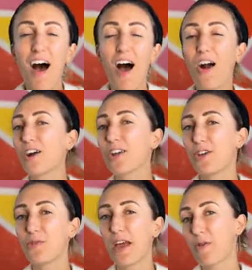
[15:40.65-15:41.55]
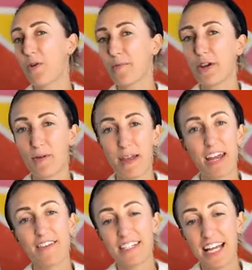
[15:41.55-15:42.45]
are you a woman or
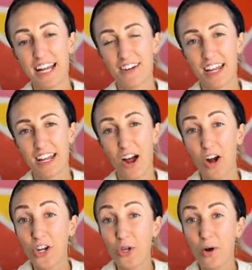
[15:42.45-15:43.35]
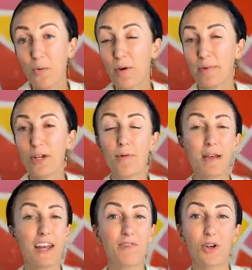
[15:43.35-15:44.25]
man of integrity are you a woman or
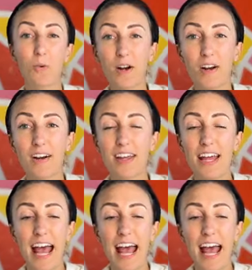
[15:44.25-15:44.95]
man of your word